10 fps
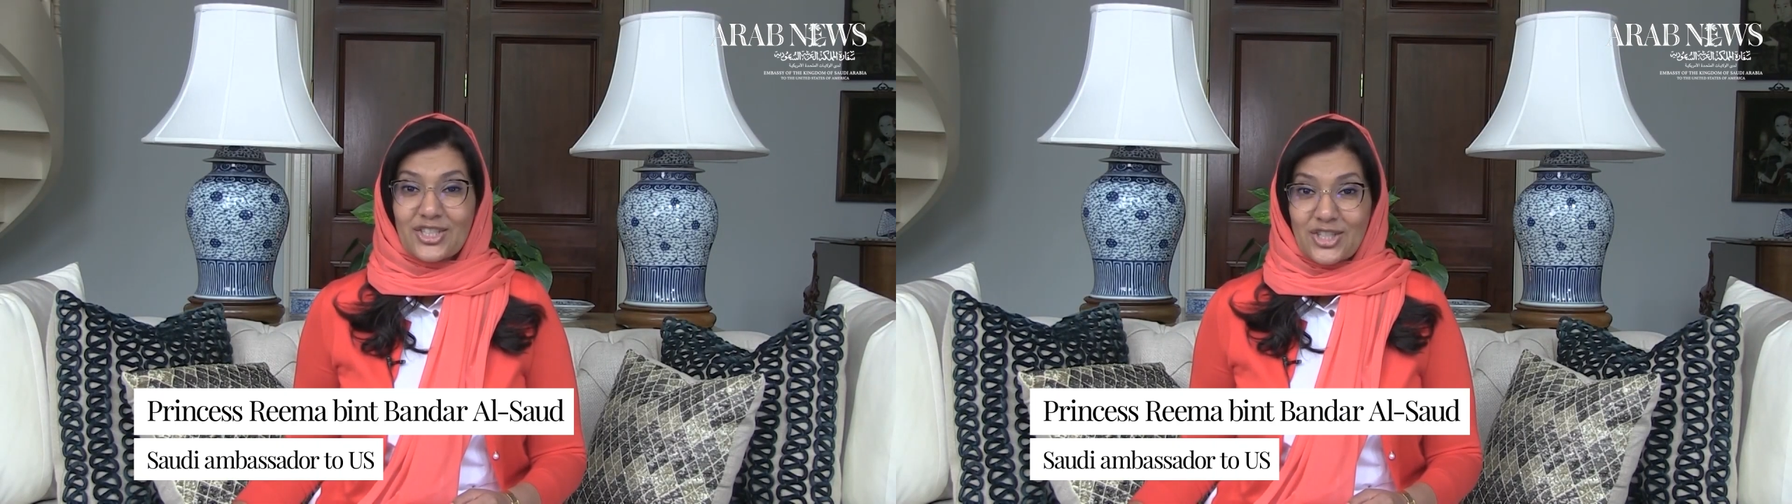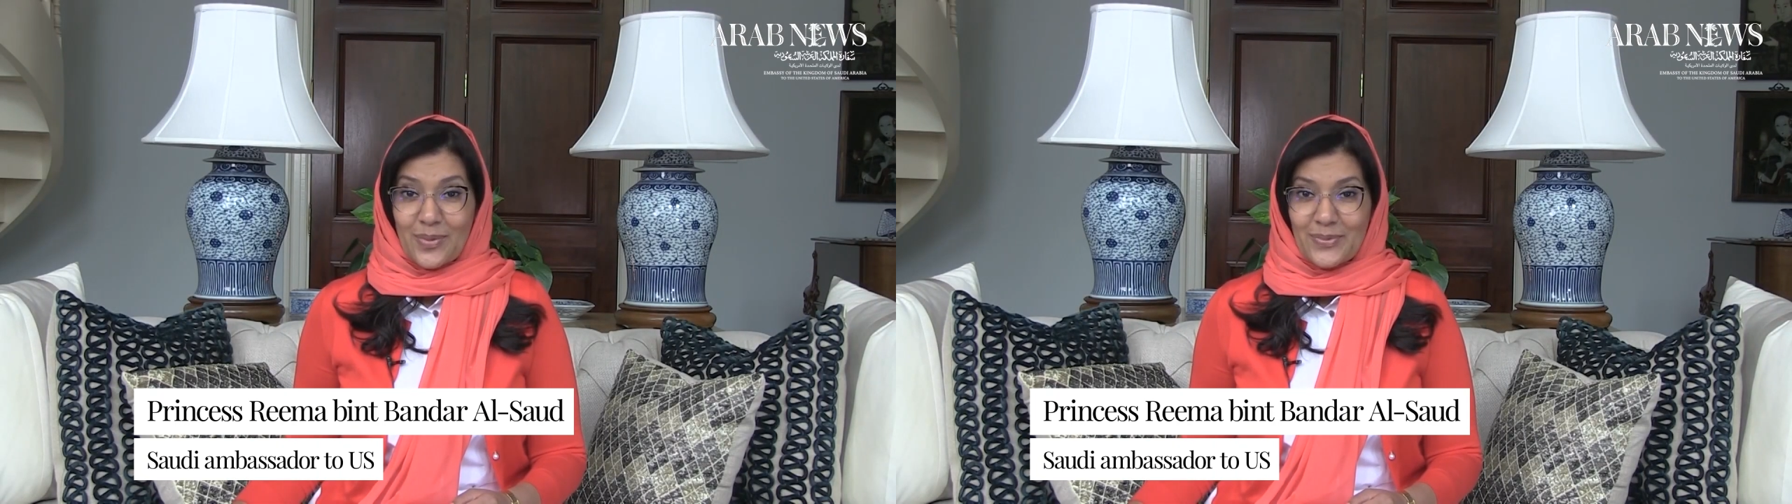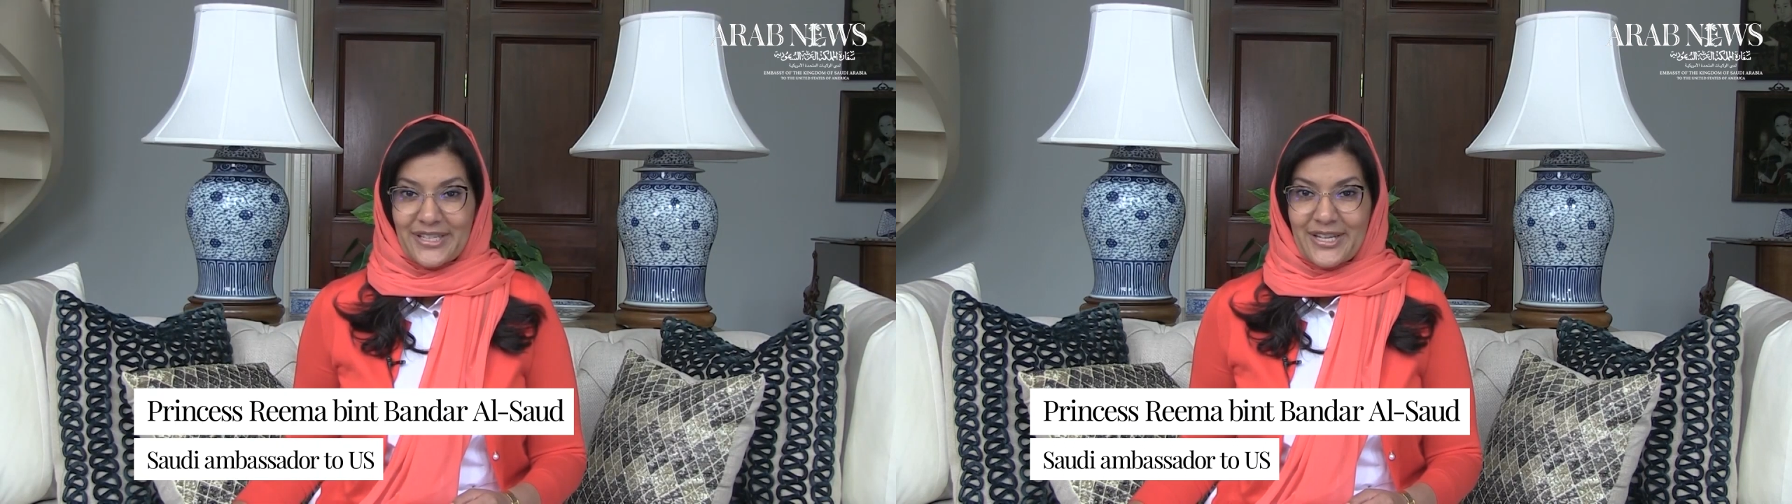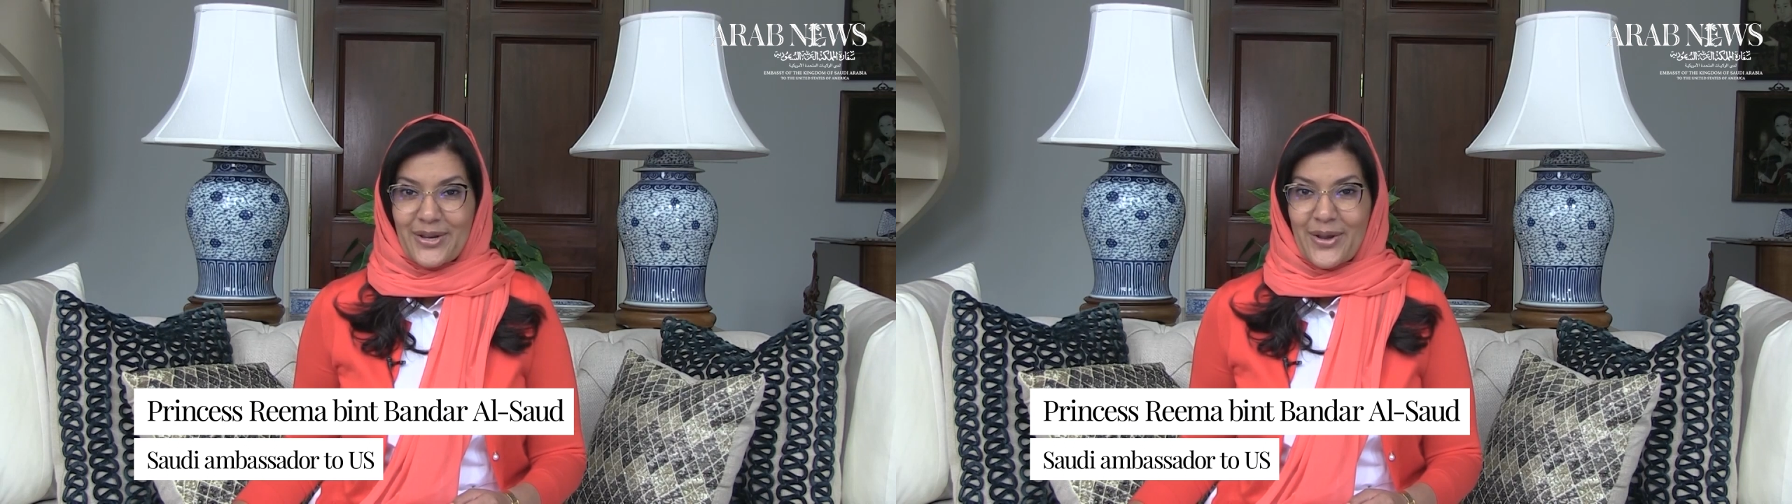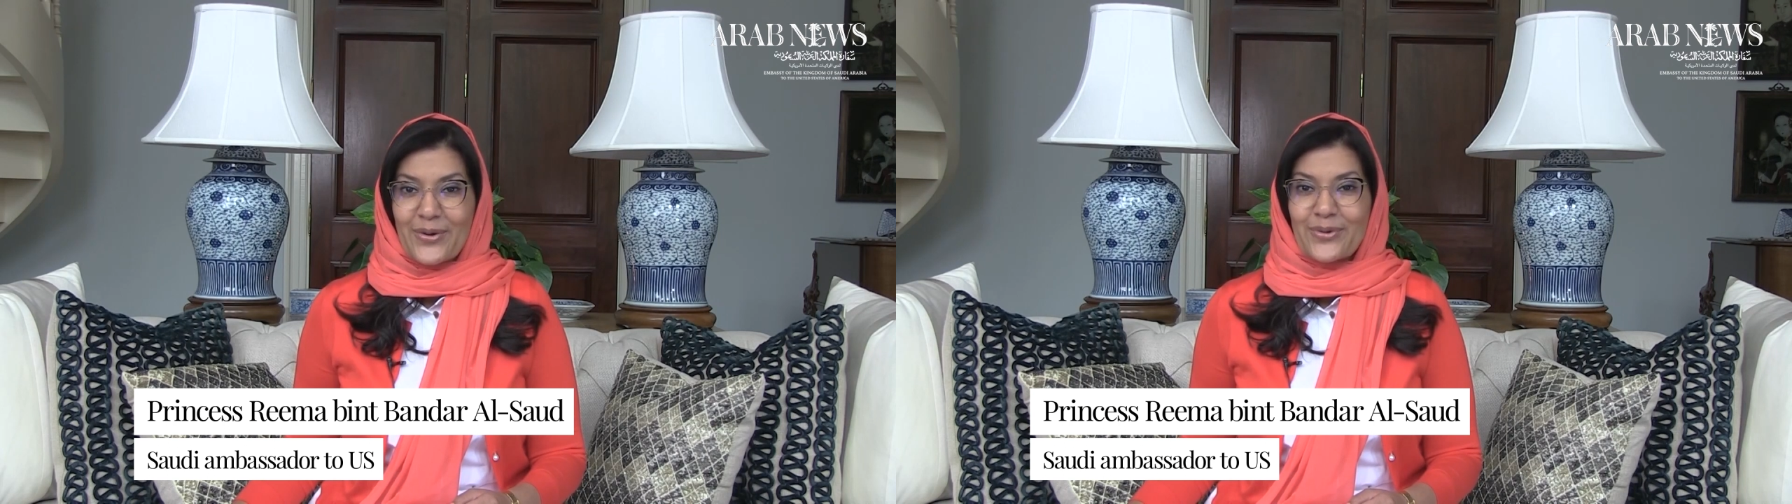Top
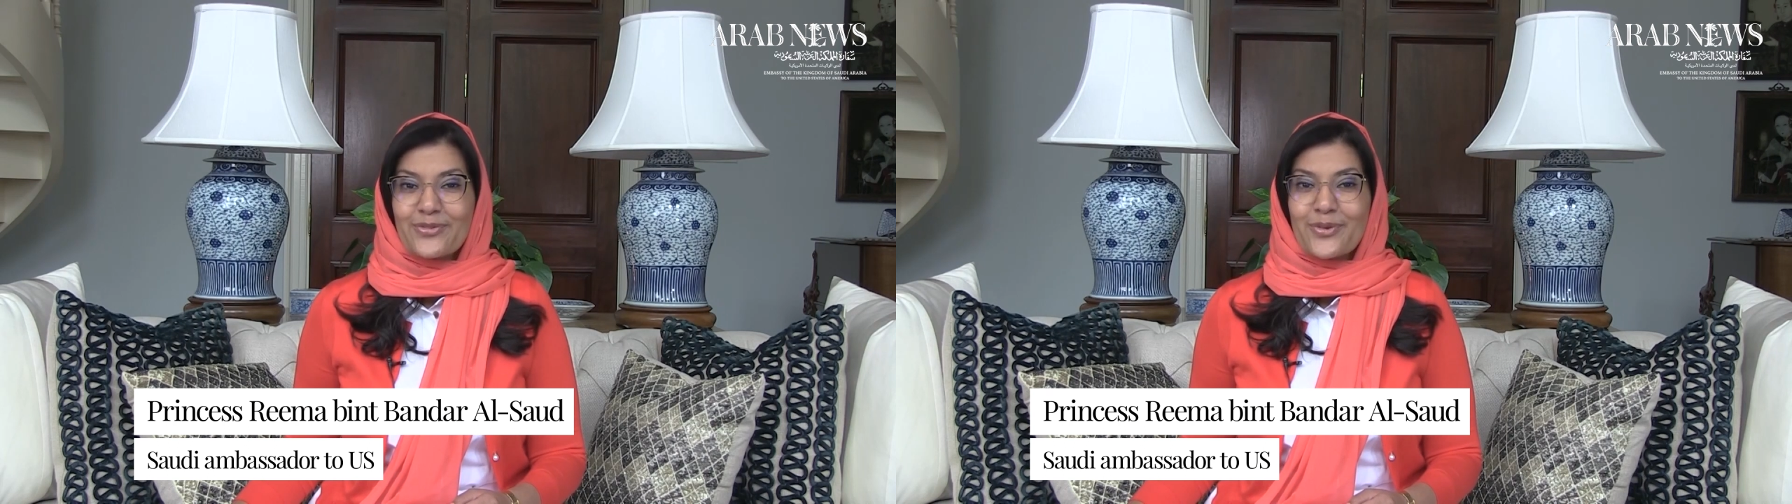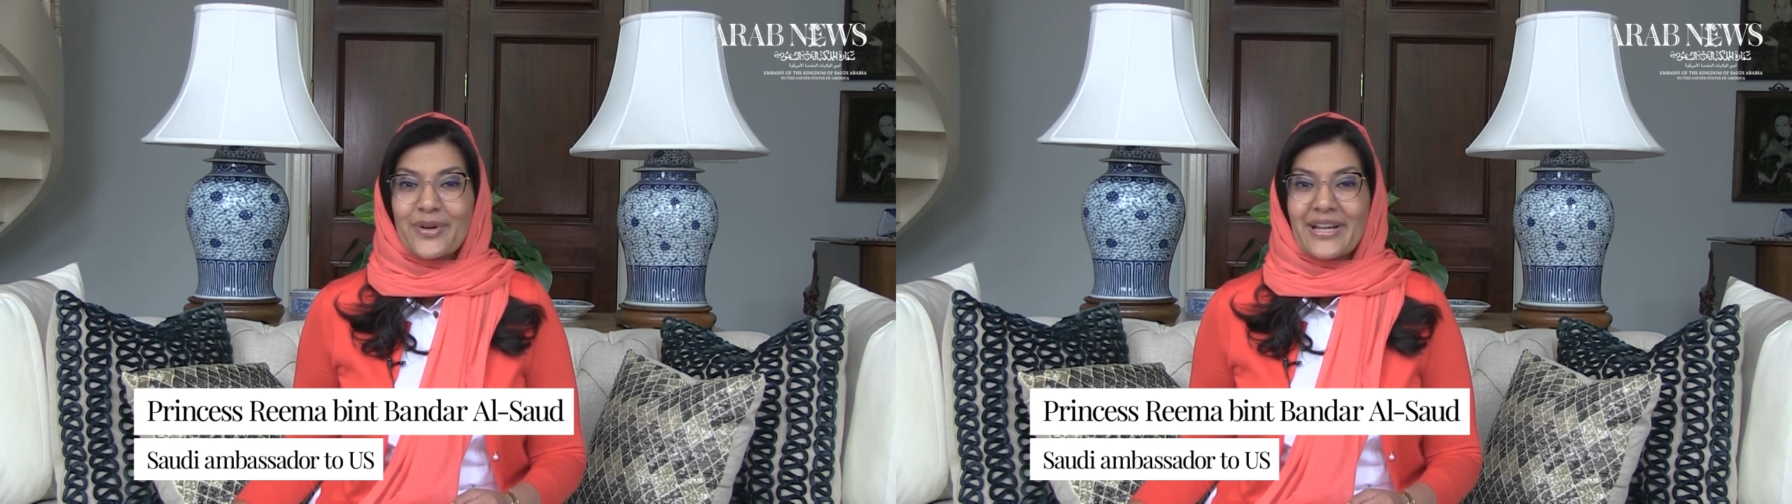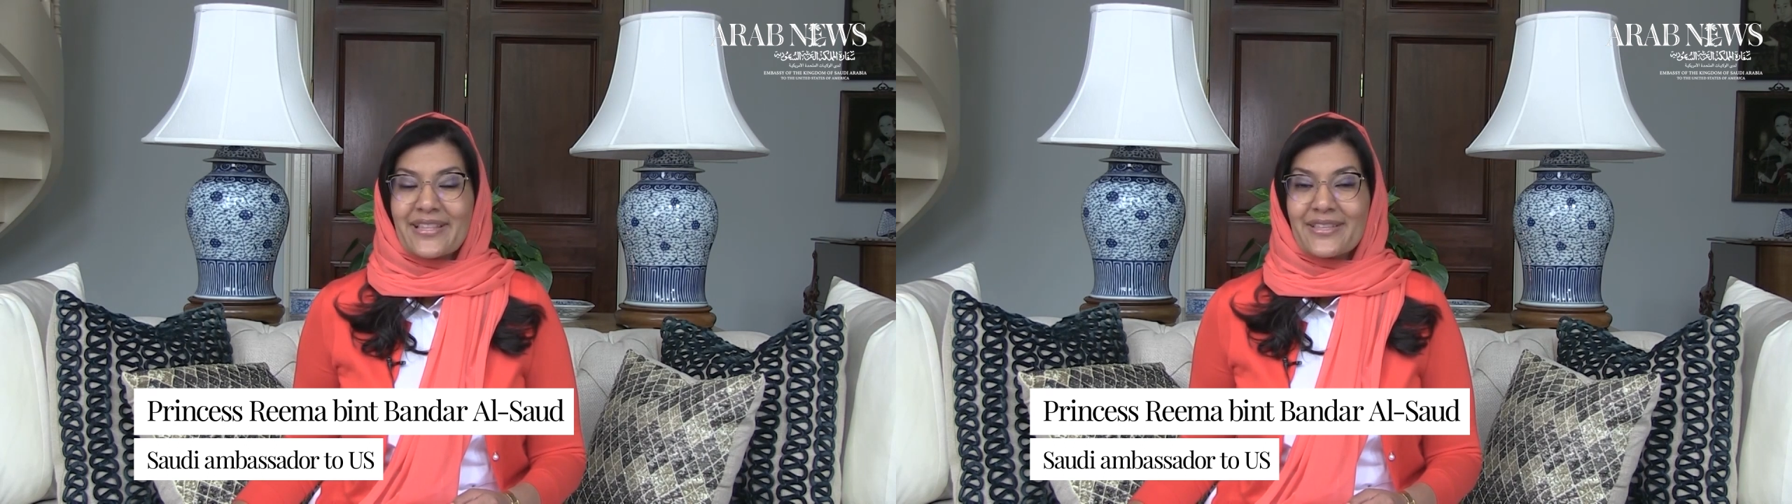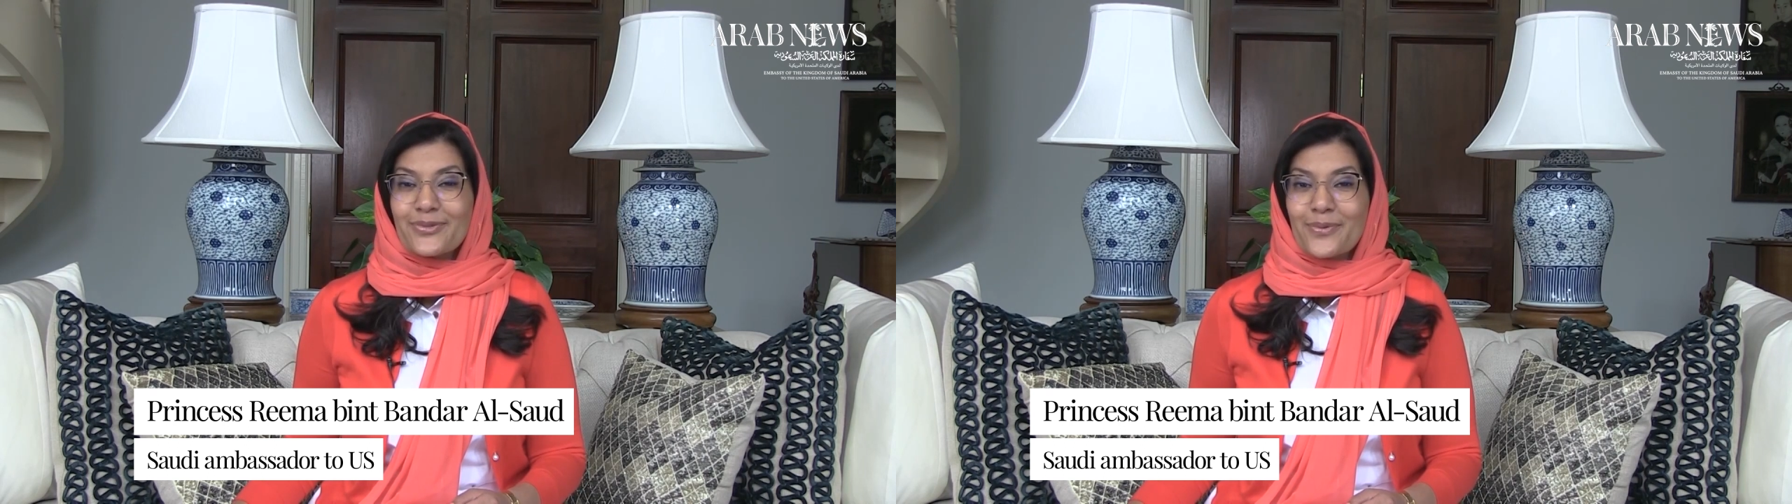CEO for bringing this